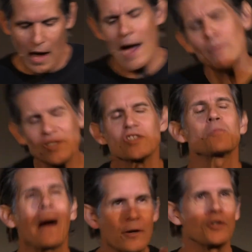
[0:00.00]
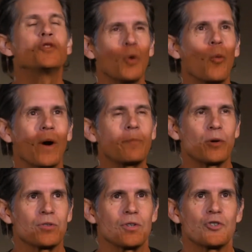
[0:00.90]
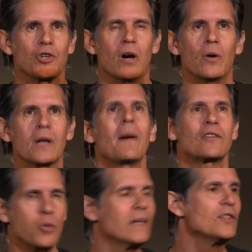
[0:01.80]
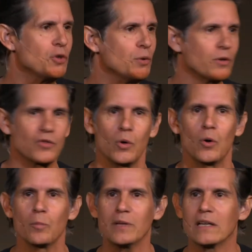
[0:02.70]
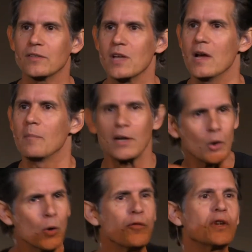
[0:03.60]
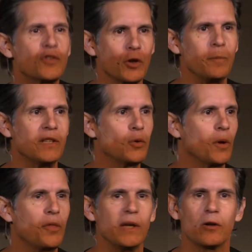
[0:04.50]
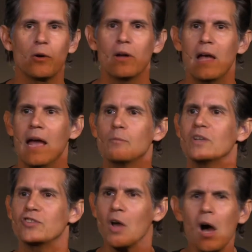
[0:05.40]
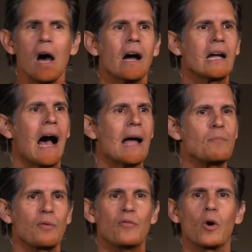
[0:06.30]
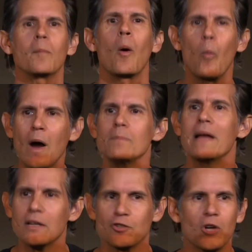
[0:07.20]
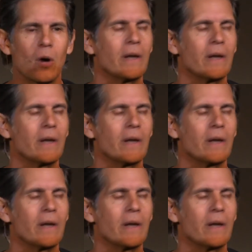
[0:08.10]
I was inspired to do a one person show at about 22 years old because my girlfriend took me to a theater and we saw a guy perform a one man show,